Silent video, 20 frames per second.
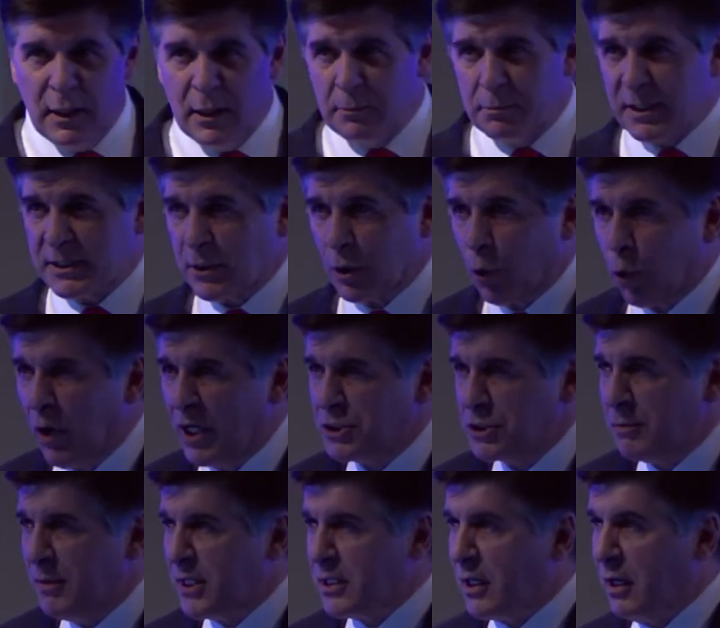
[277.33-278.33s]
but the question
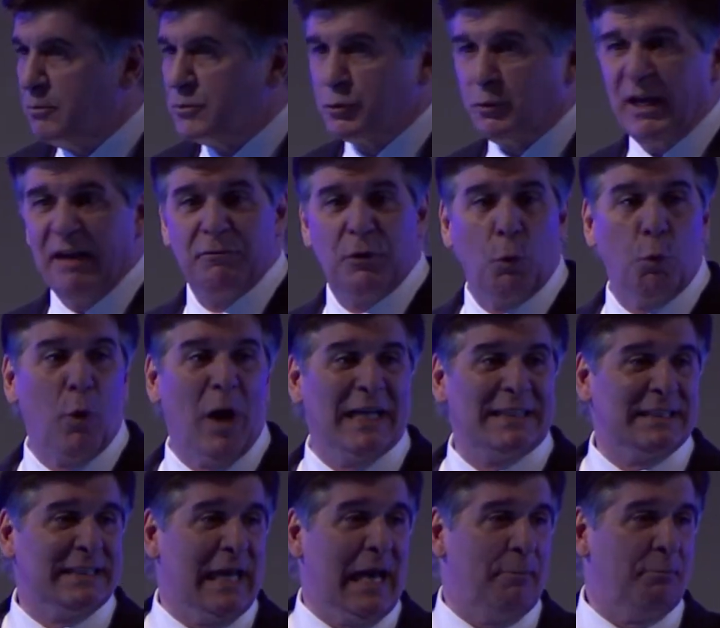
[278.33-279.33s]
becomes, we have the
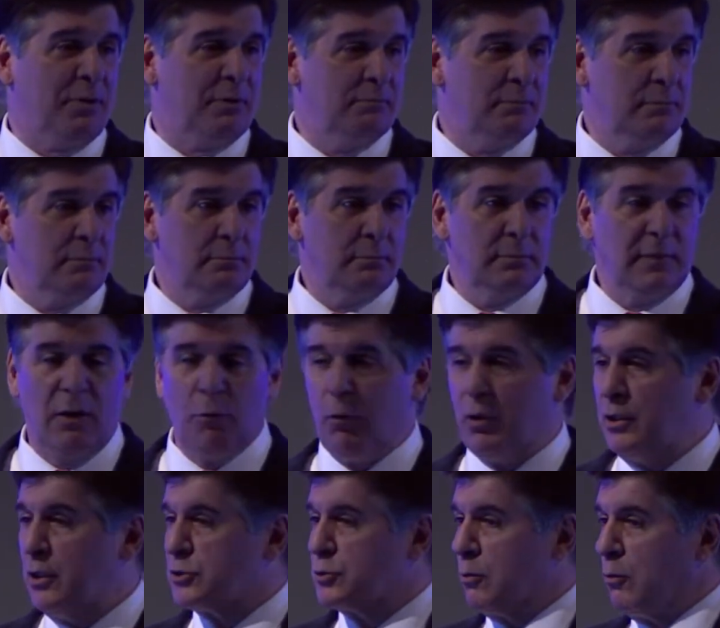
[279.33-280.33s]
WhatsApp. Everyone
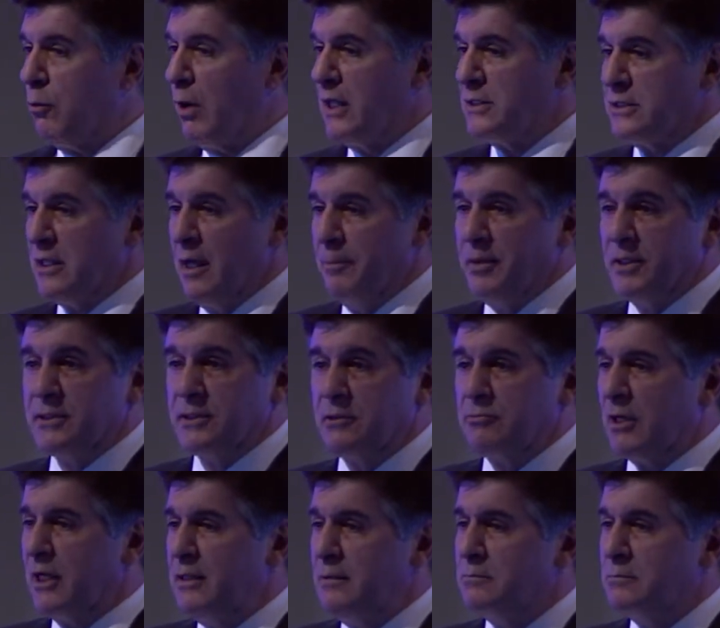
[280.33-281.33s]
knows what WhatsApp is
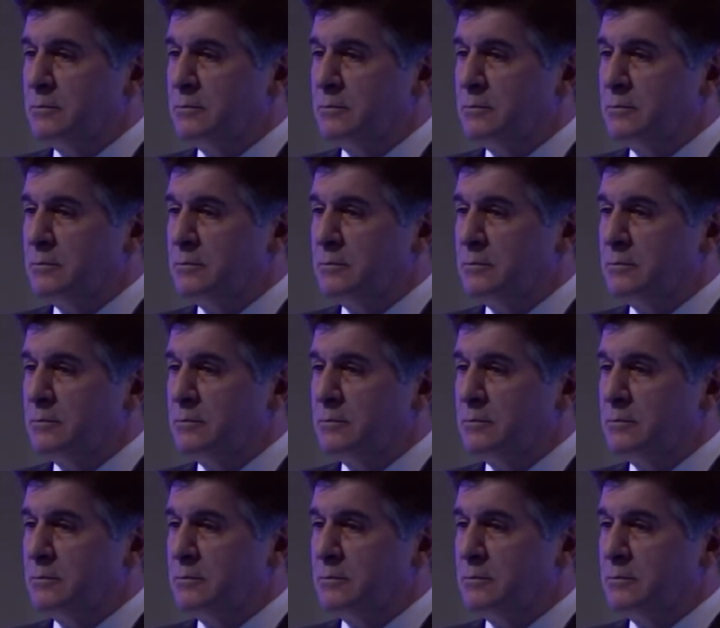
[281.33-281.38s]
right?